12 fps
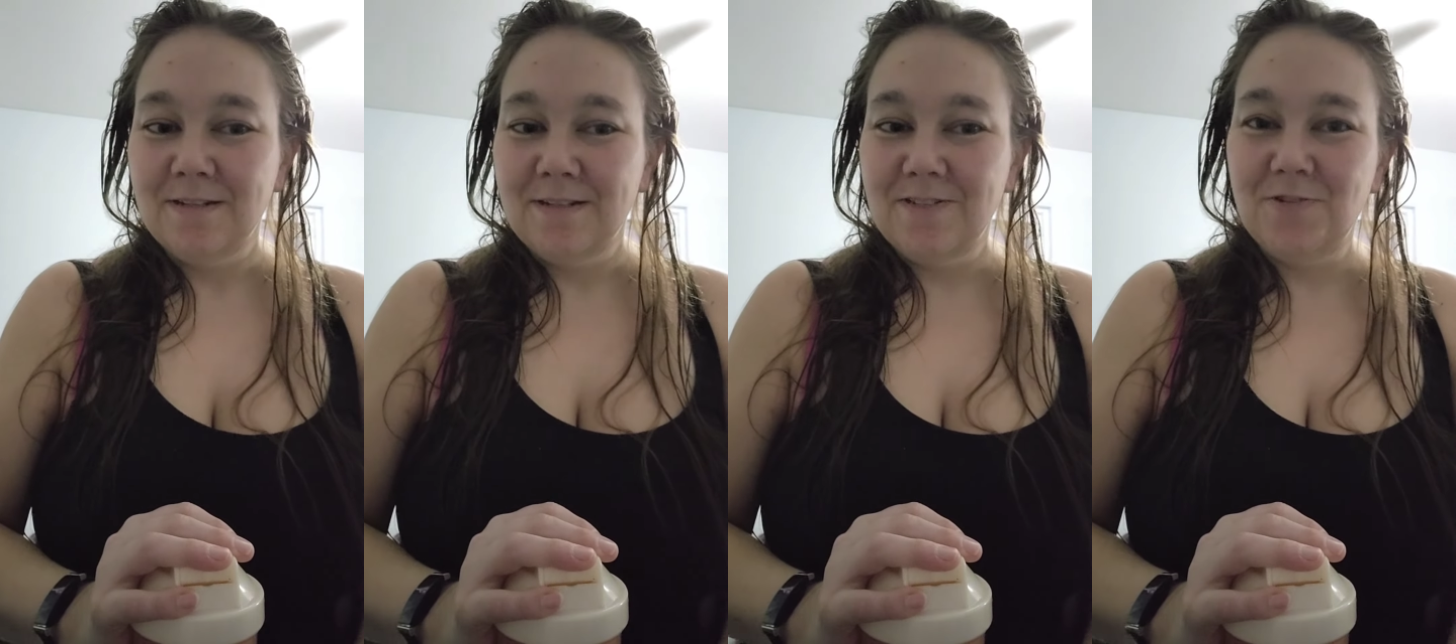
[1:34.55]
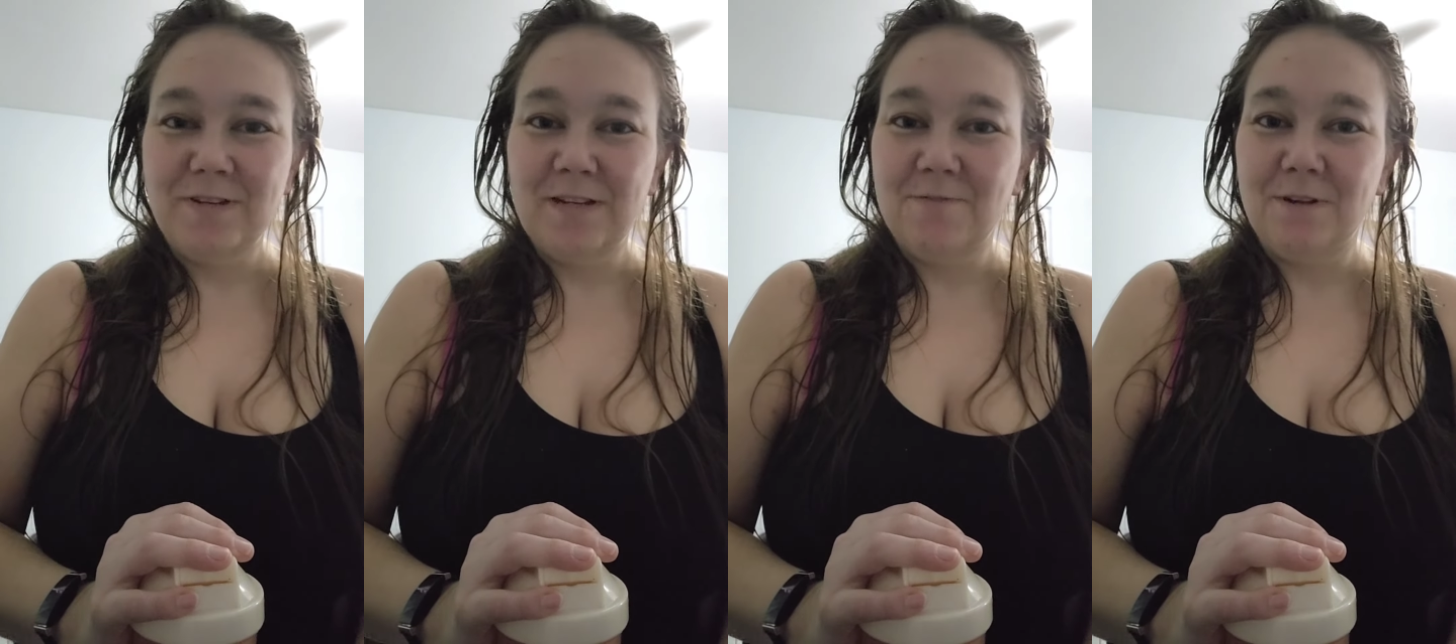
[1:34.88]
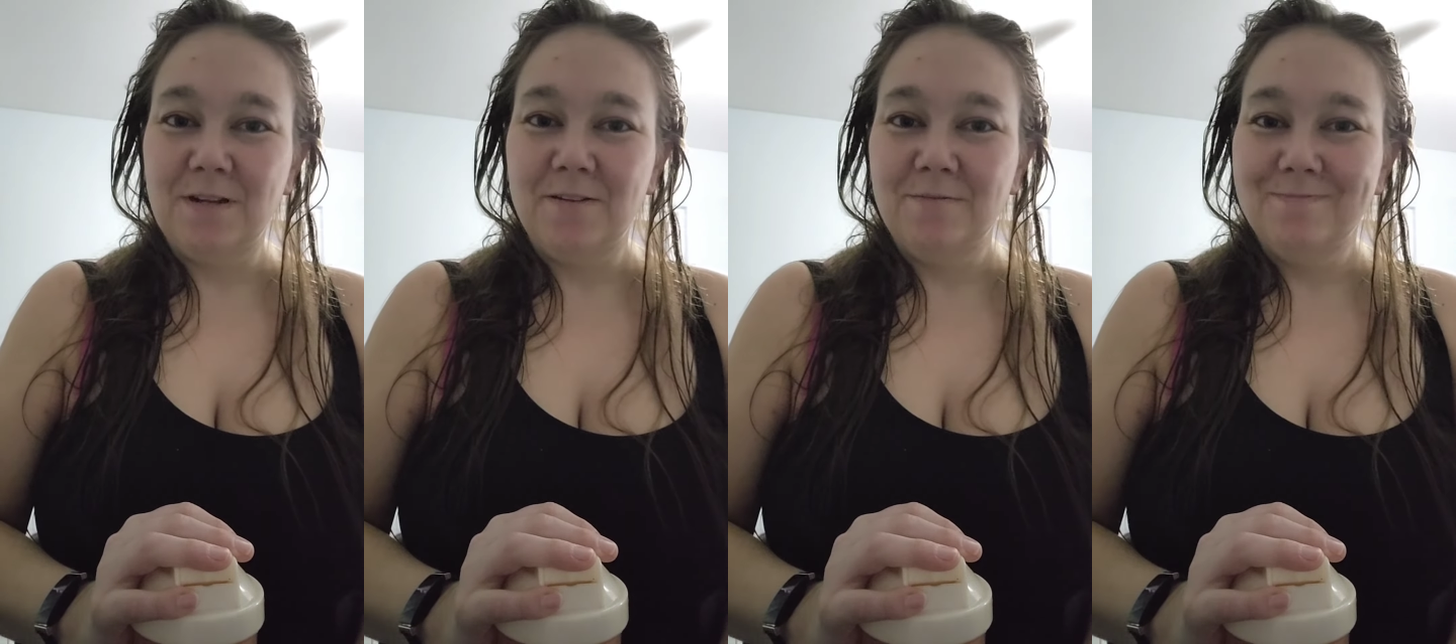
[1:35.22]
enjoying
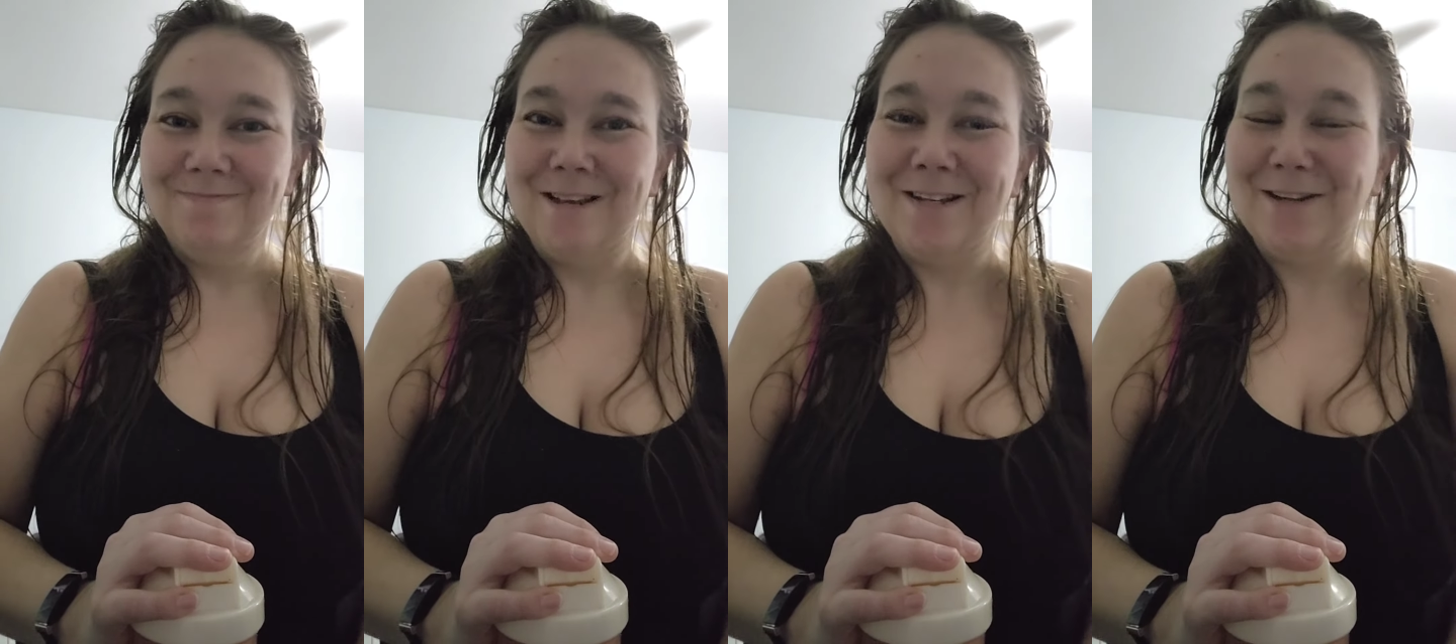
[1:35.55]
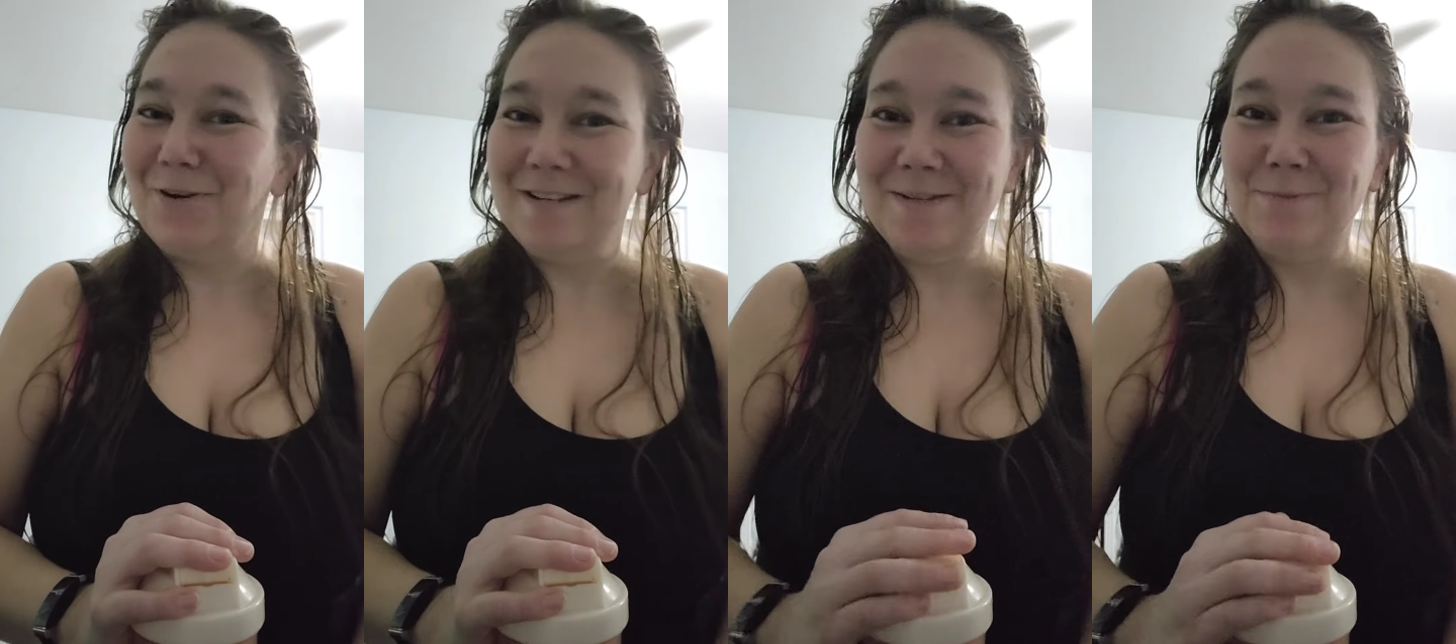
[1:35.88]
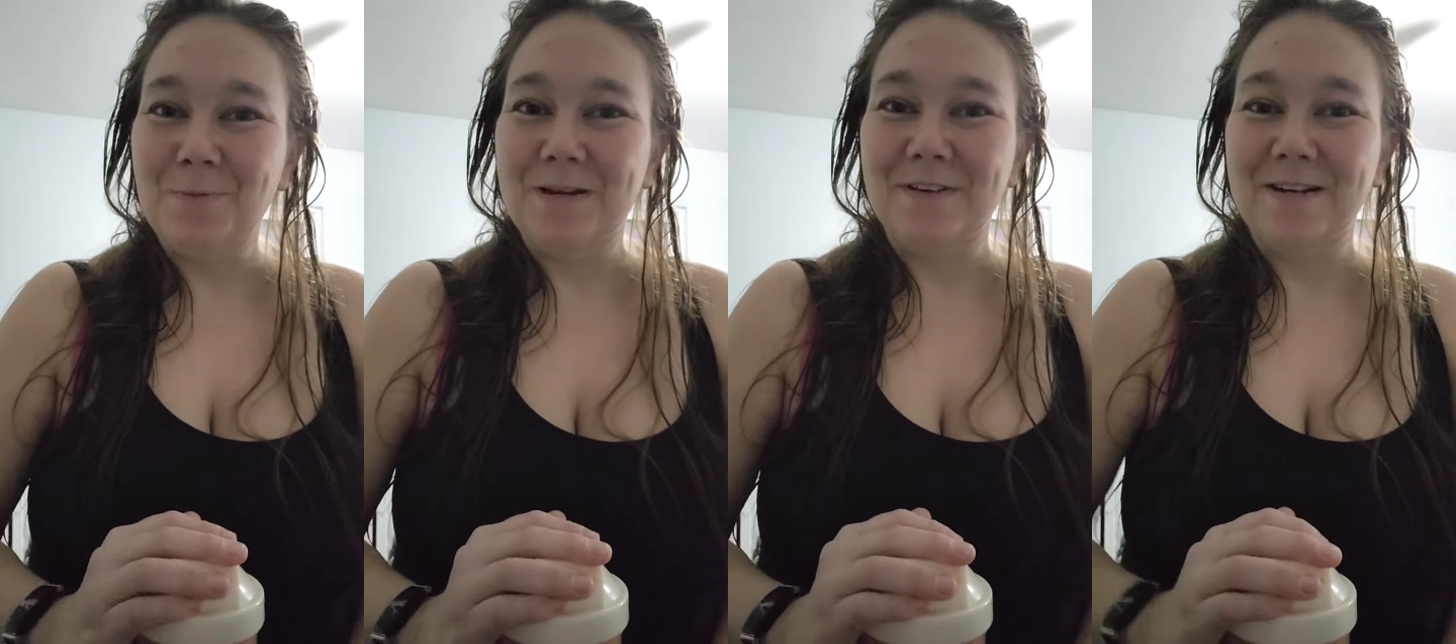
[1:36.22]
every crazy
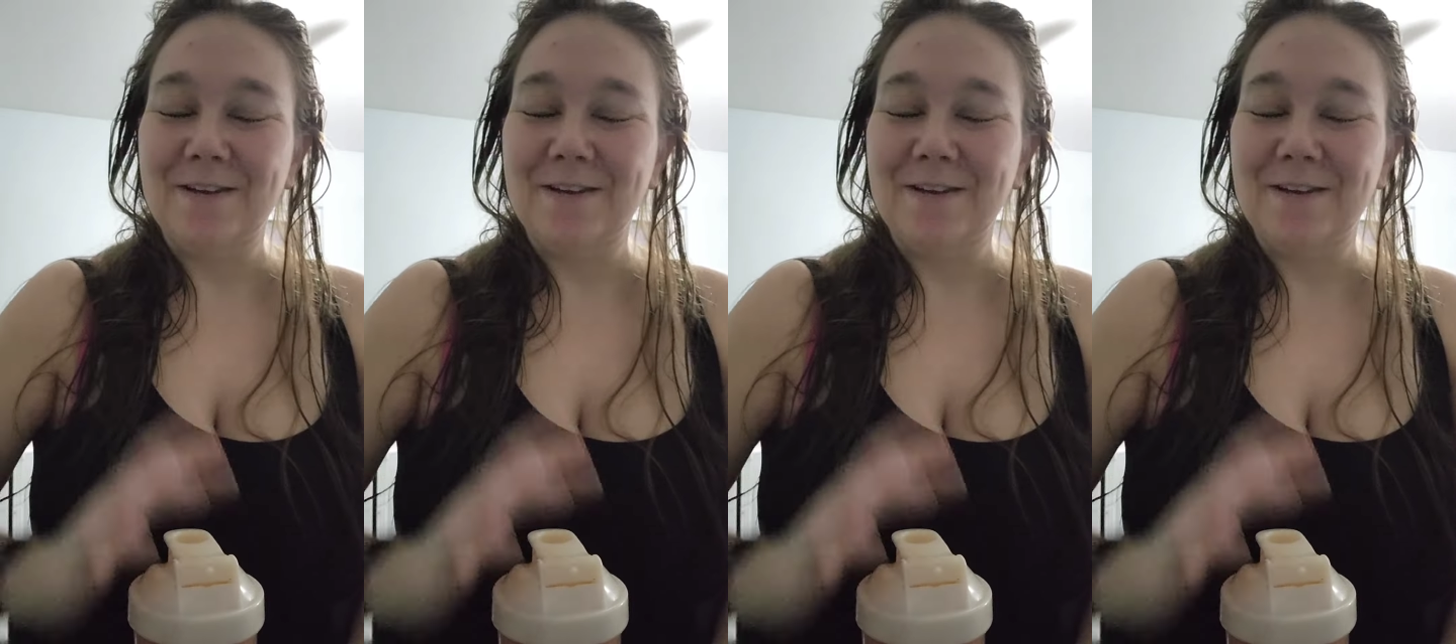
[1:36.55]
moment of it.